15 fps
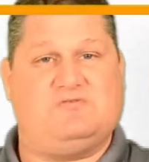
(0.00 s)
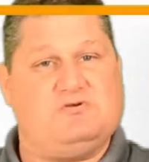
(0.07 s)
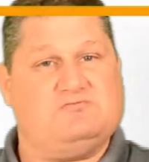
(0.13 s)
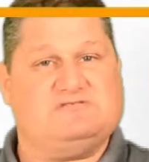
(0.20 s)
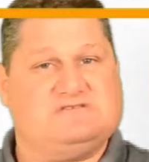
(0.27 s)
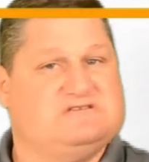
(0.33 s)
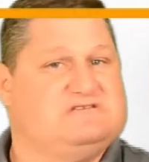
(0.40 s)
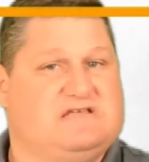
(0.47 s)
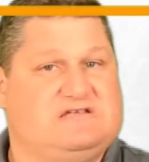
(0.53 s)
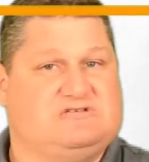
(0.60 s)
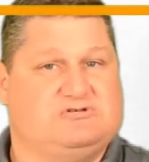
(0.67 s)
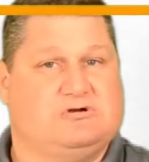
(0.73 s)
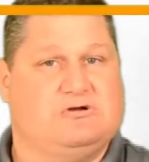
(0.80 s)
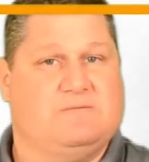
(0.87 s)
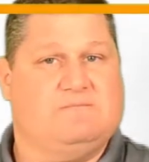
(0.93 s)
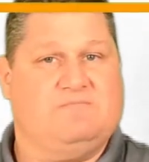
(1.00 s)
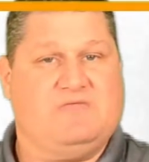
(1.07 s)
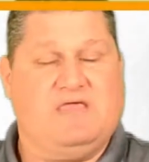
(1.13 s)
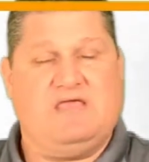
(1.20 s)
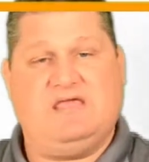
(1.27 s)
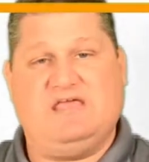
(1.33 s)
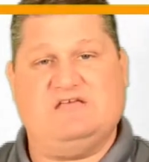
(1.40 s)
you as a teacher
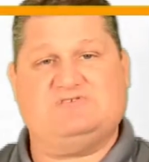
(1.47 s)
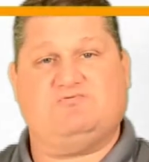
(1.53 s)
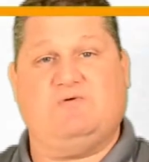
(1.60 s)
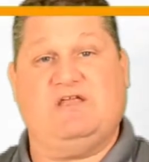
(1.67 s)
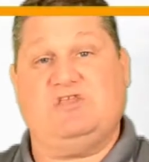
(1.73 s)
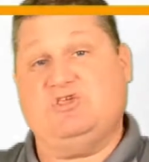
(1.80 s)
is when